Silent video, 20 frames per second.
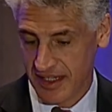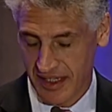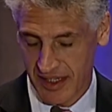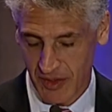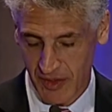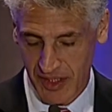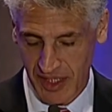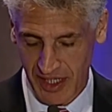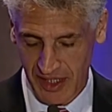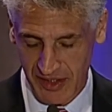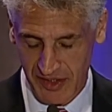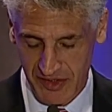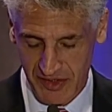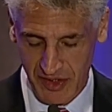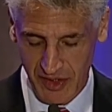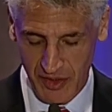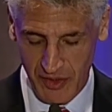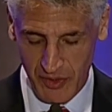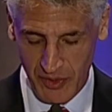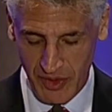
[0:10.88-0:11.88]
Okay,
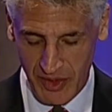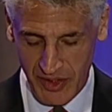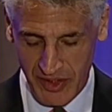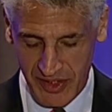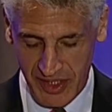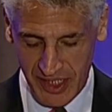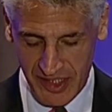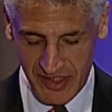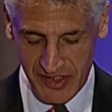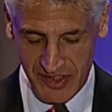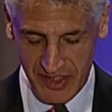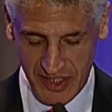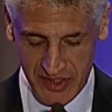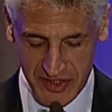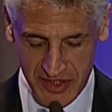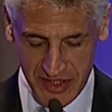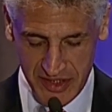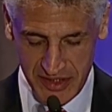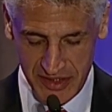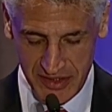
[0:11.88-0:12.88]
so our next
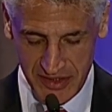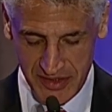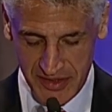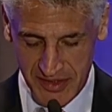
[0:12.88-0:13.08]
session